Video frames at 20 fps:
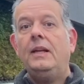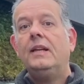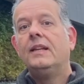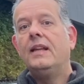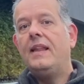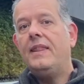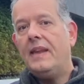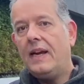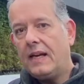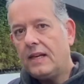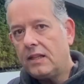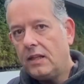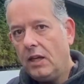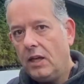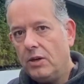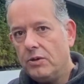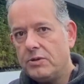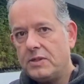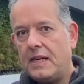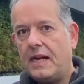Then that
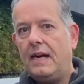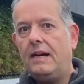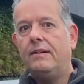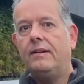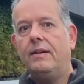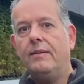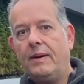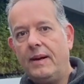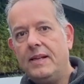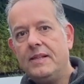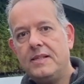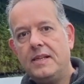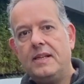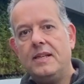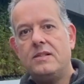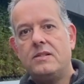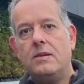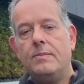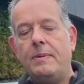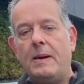closed down. It went into
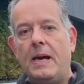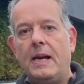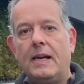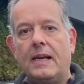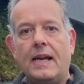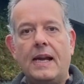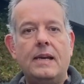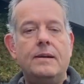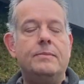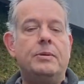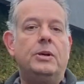disrepair again.